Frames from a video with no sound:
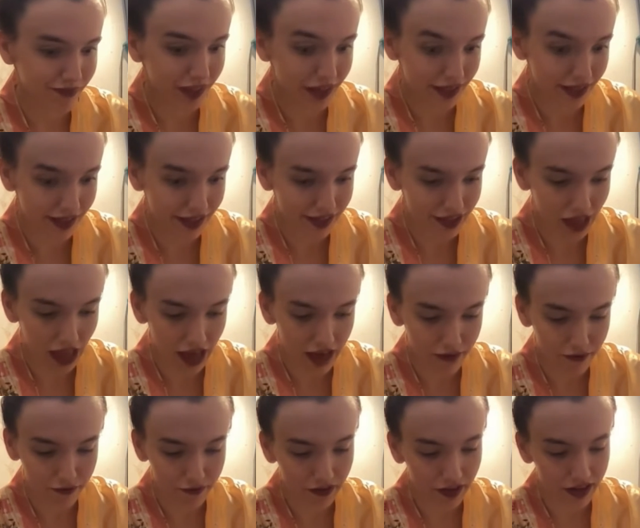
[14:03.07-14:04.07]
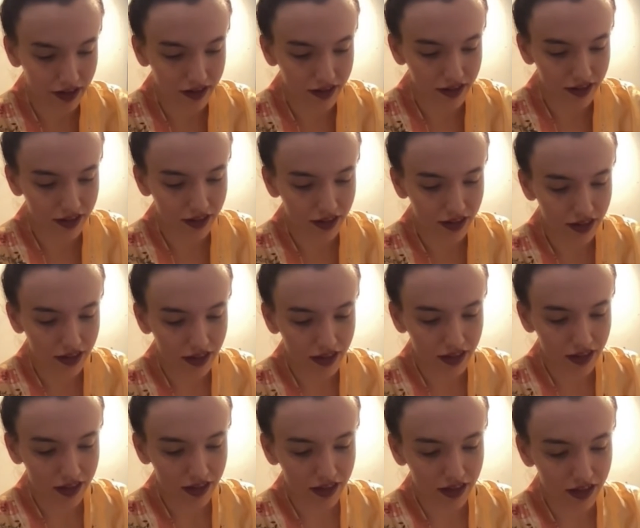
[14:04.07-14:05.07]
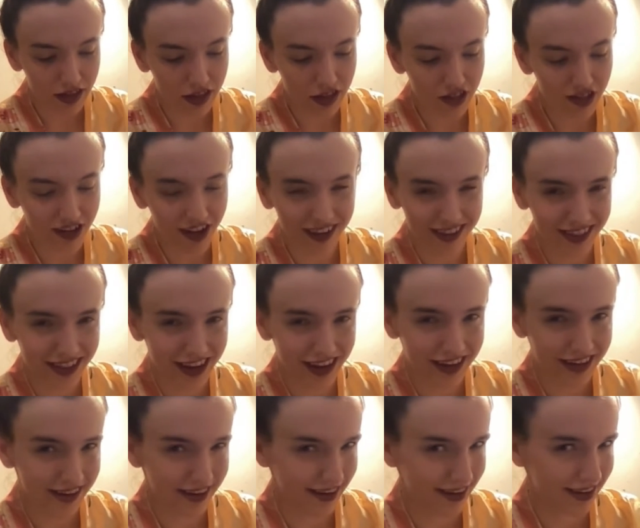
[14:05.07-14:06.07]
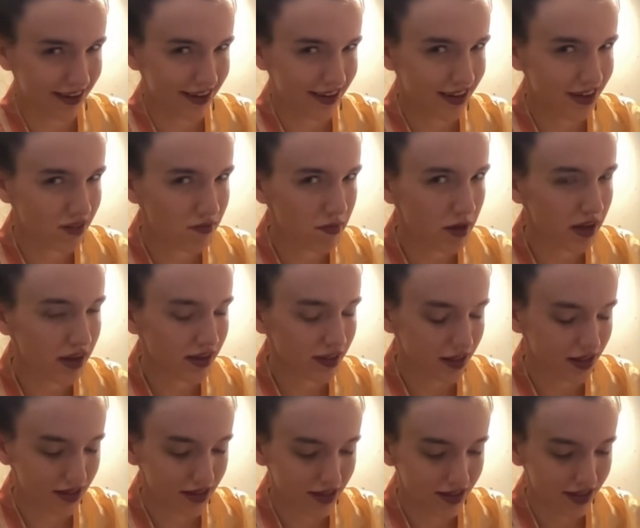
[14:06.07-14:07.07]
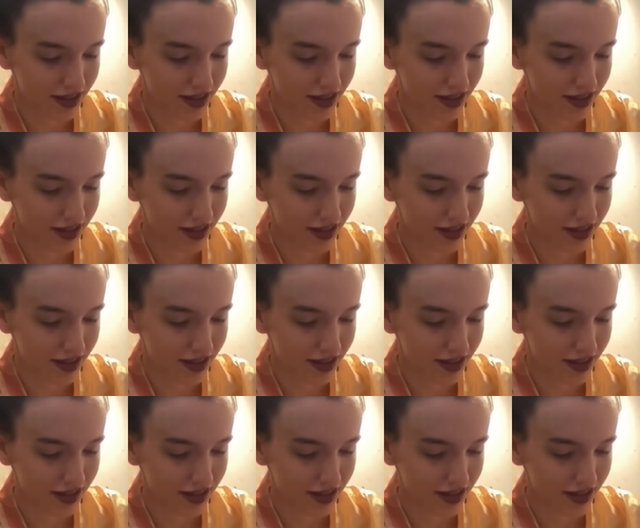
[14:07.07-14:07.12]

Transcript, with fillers: this is life, and it's not that I didn't expect